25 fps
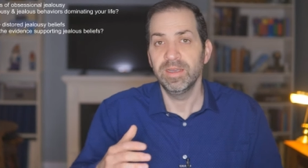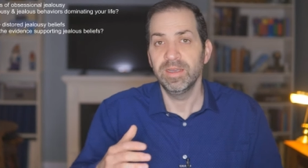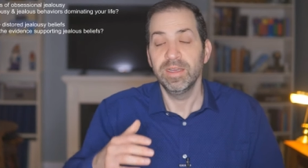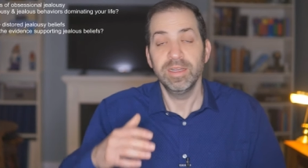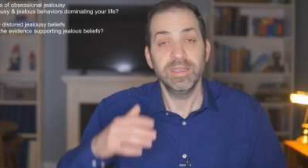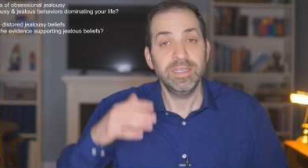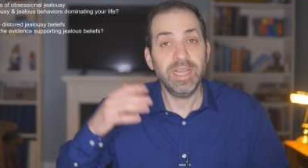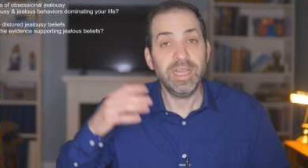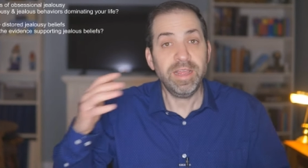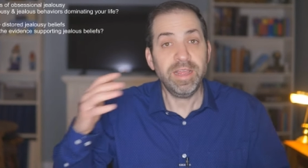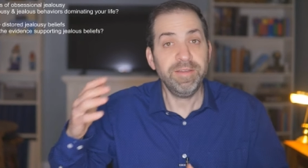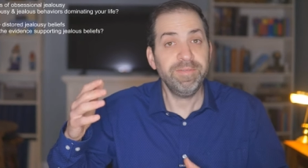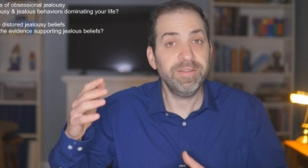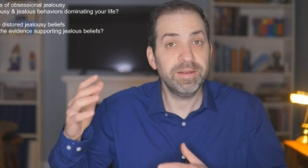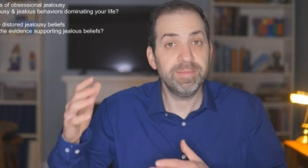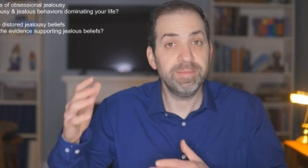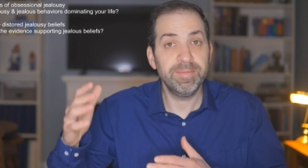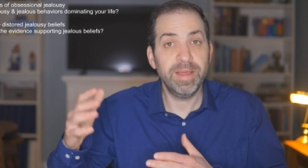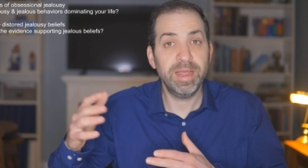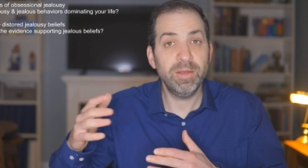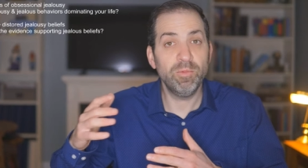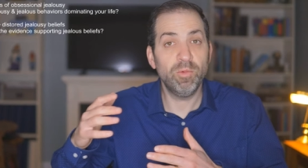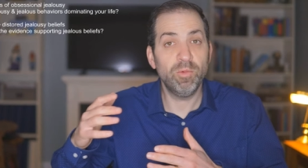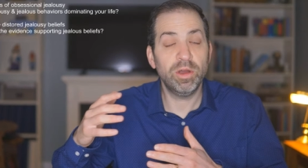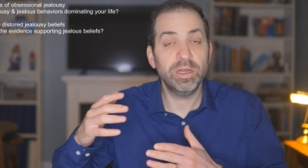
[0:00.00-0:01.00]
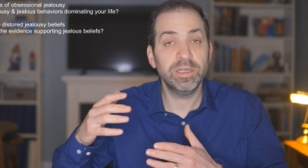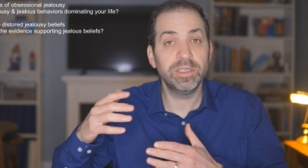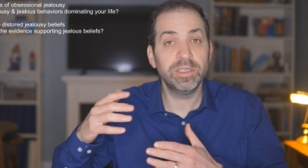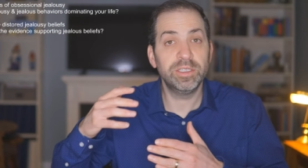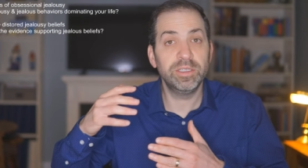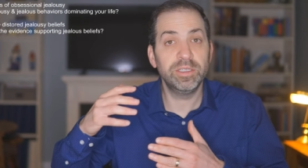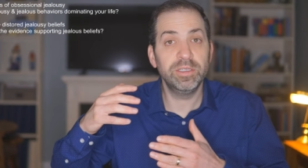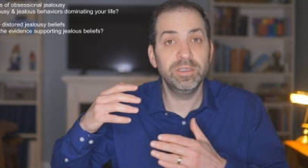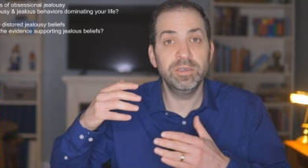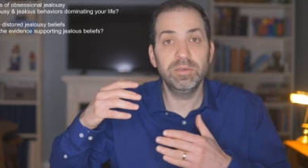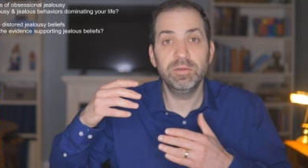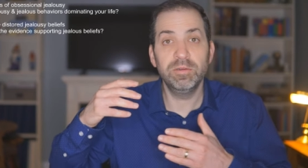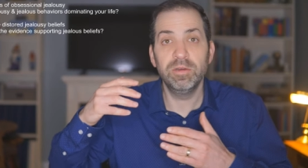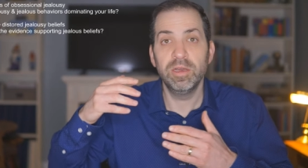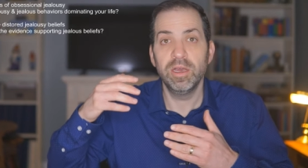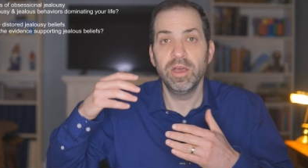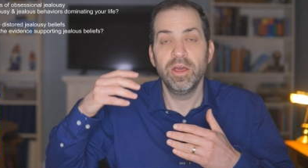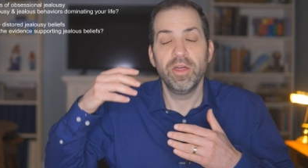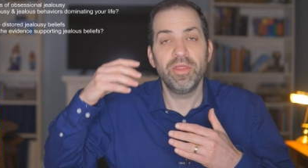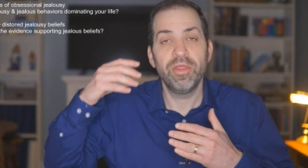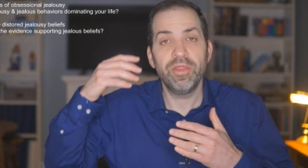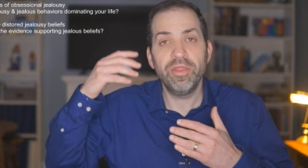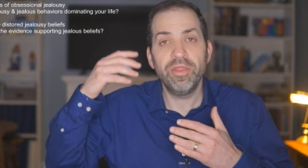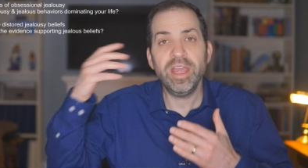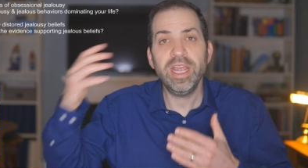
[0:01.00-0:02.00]
David may want to
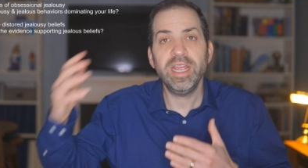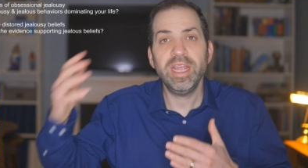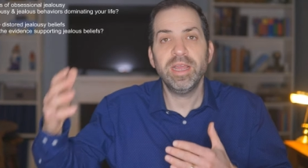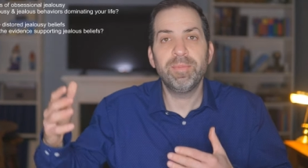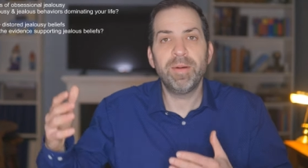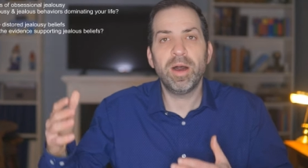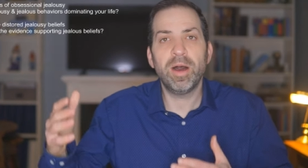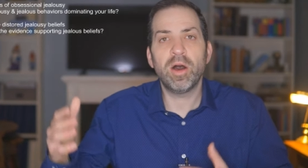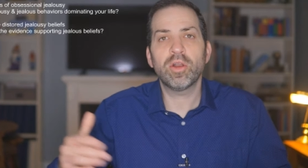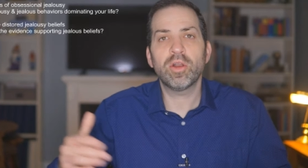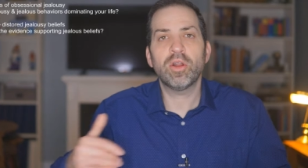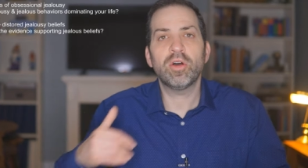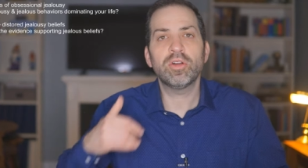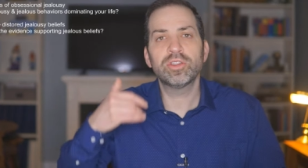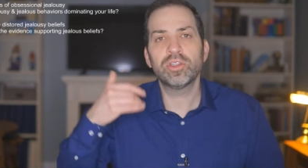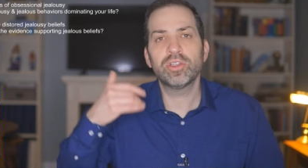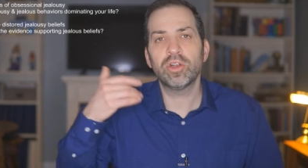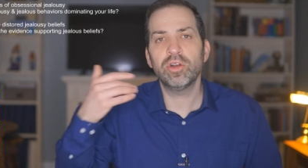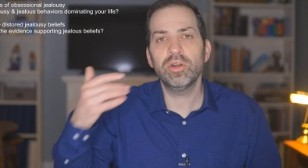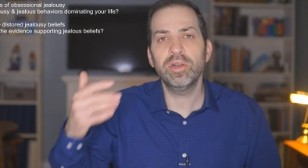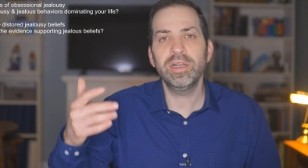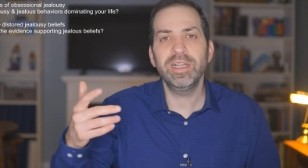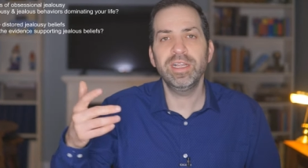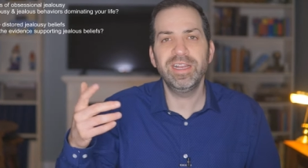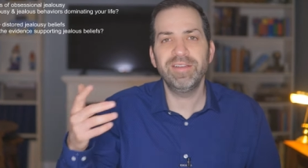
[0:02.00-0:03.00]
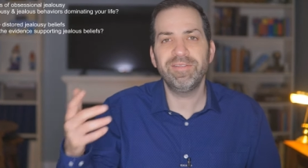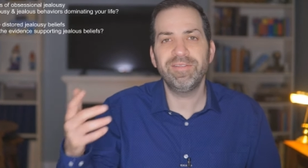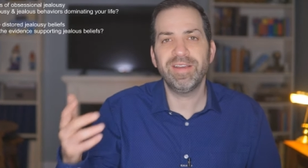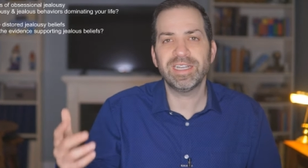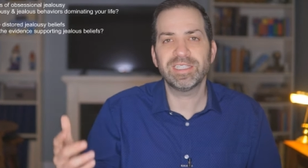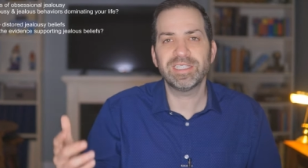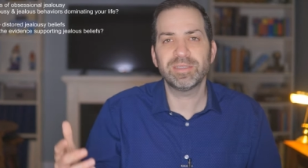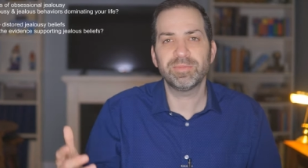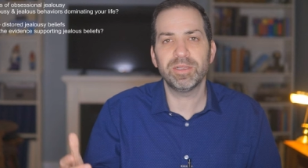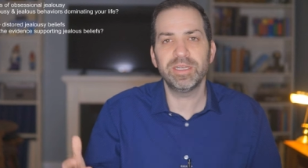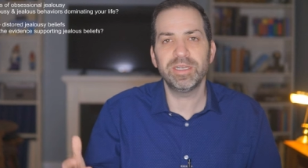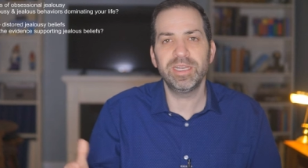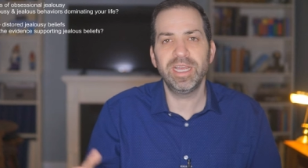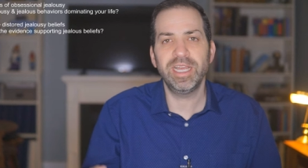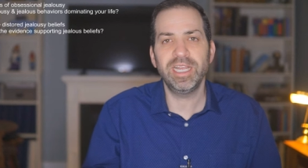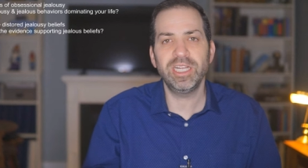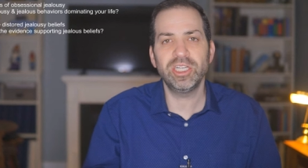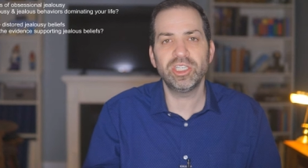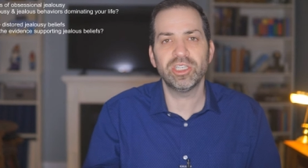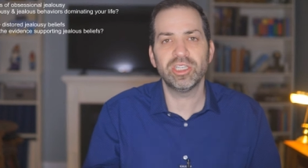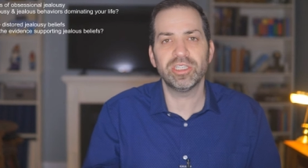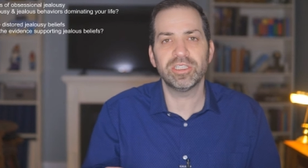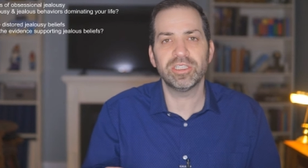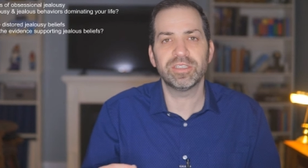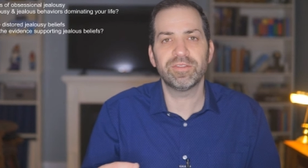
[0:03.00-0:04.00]
think about alternative
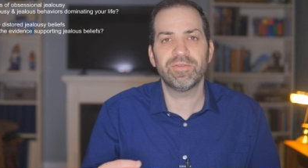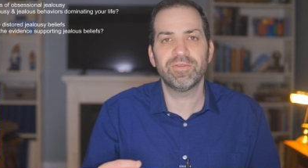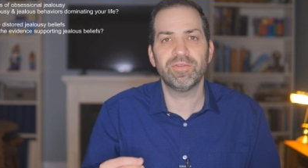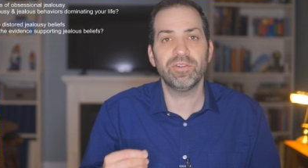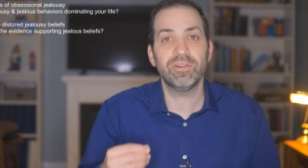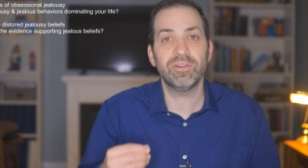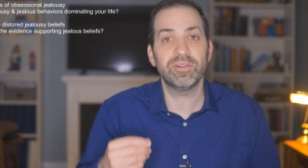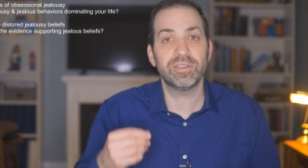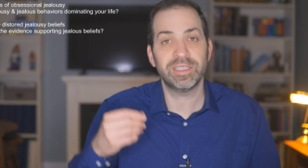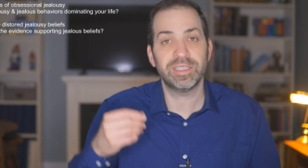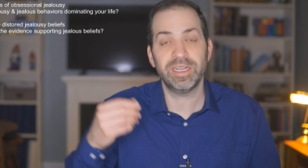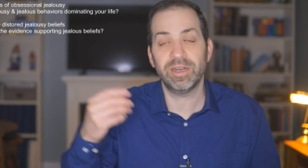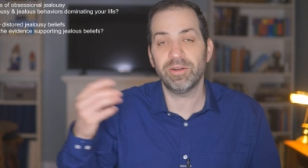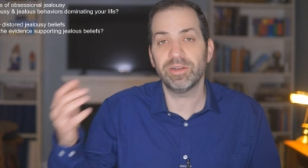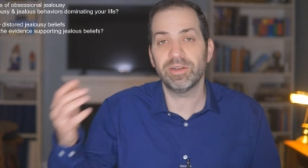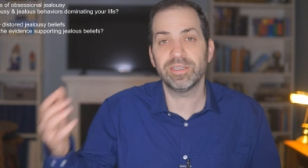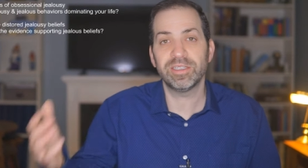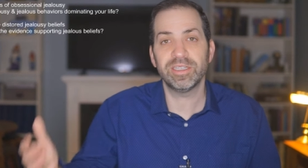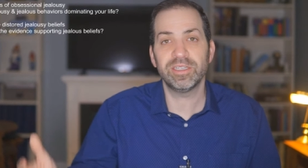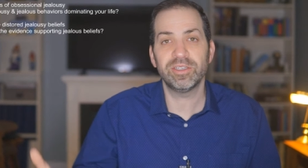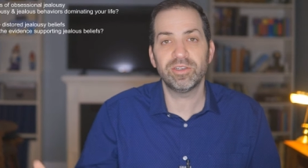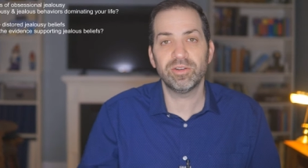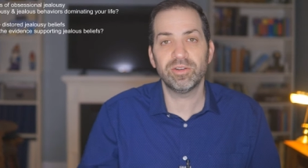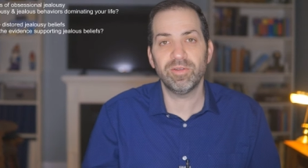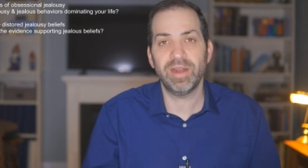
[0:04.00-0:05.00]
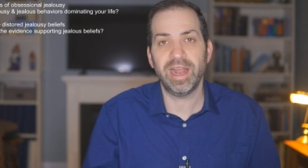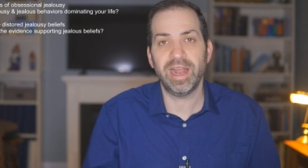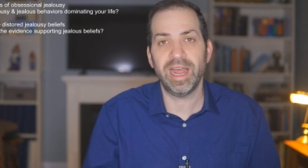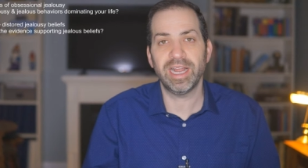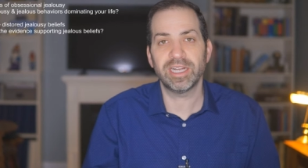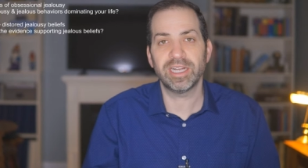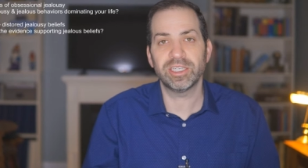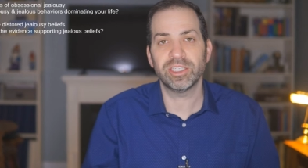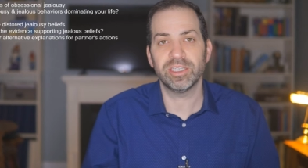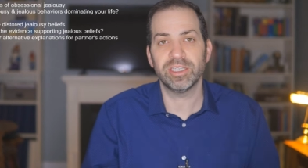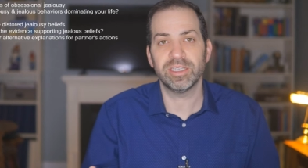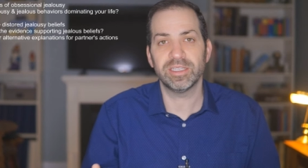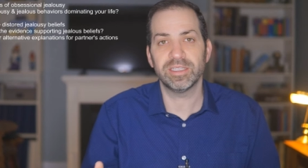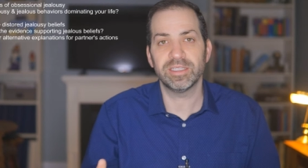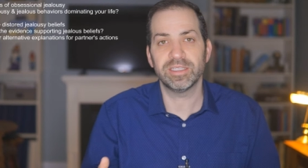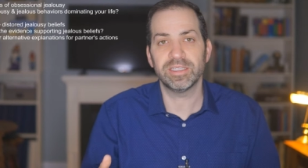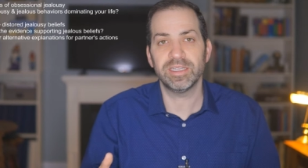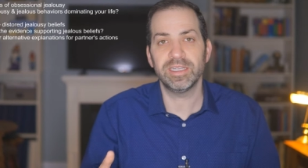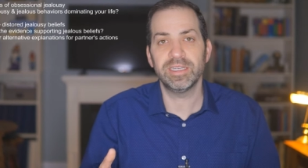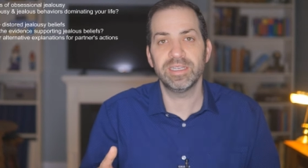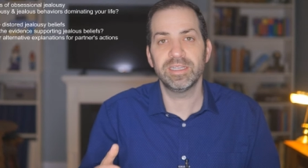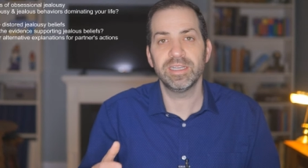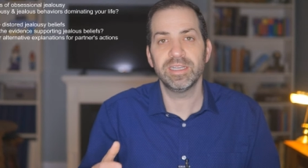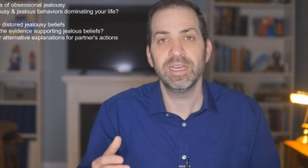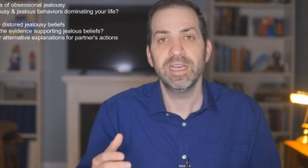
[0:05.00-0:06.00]
explanations for Sarah's interactions
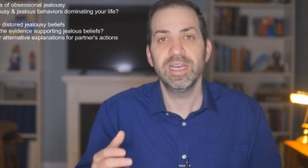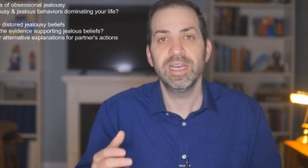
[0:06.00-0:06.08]
and